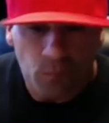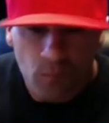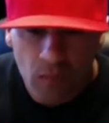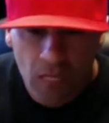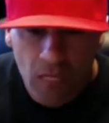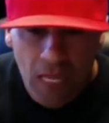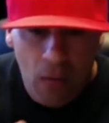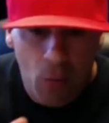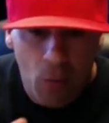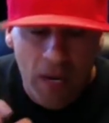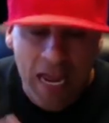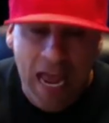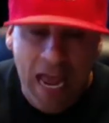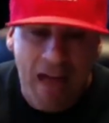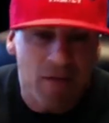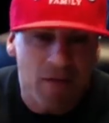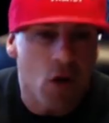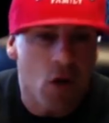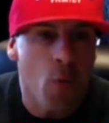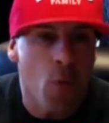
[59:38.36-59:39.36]
we have
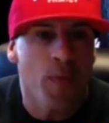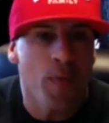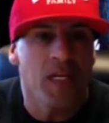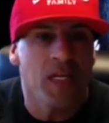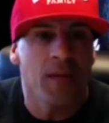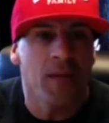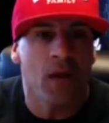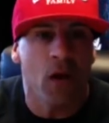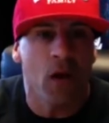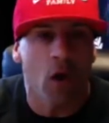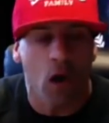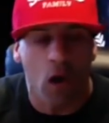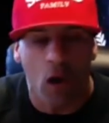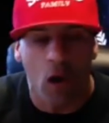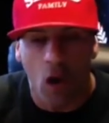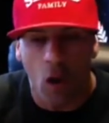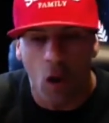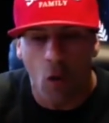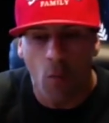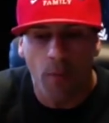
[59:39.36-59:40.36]
an open dem- uh, an uh,
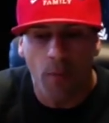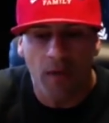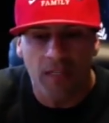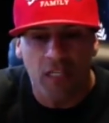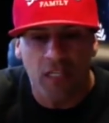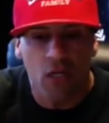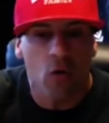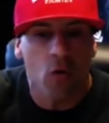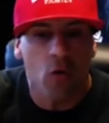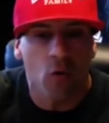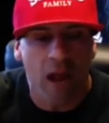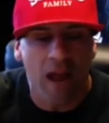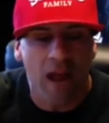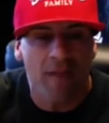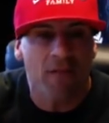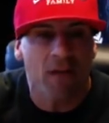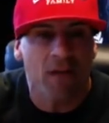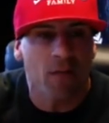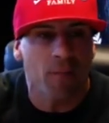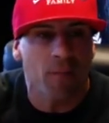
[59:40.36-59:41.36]
open
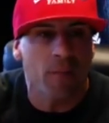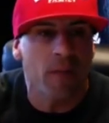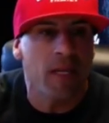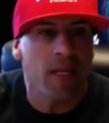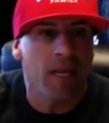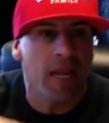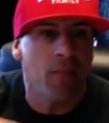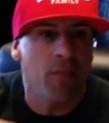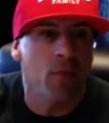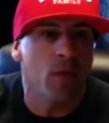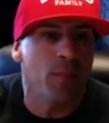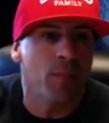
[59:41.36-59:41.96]
geographic of being able to